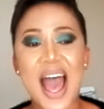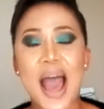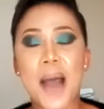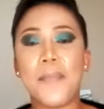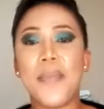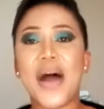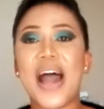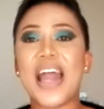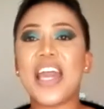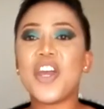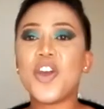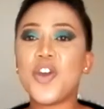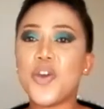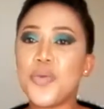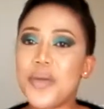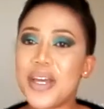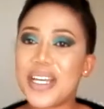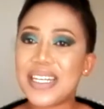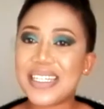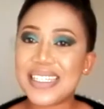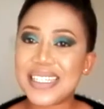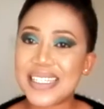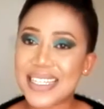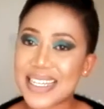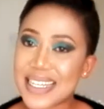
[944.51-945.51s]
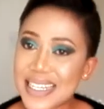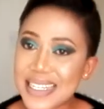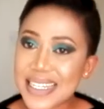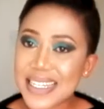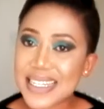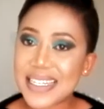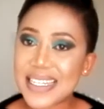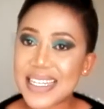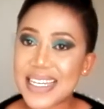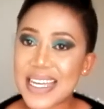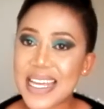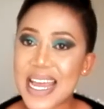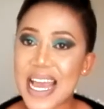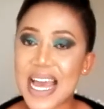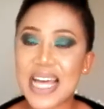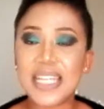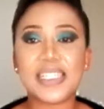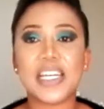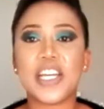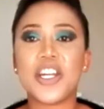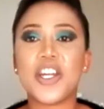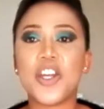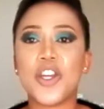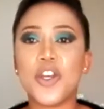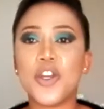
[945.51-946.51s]
My human dignity
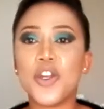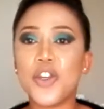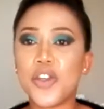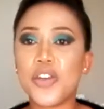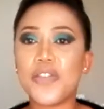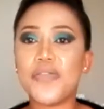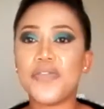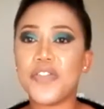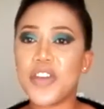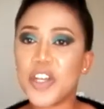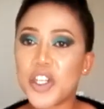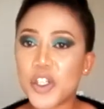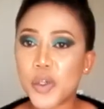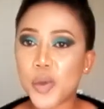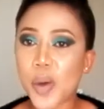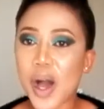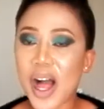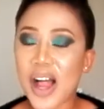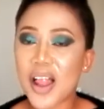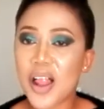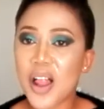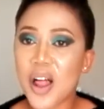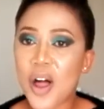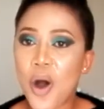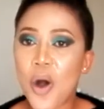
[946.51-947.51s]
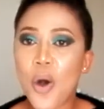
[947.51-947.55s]
as an individual,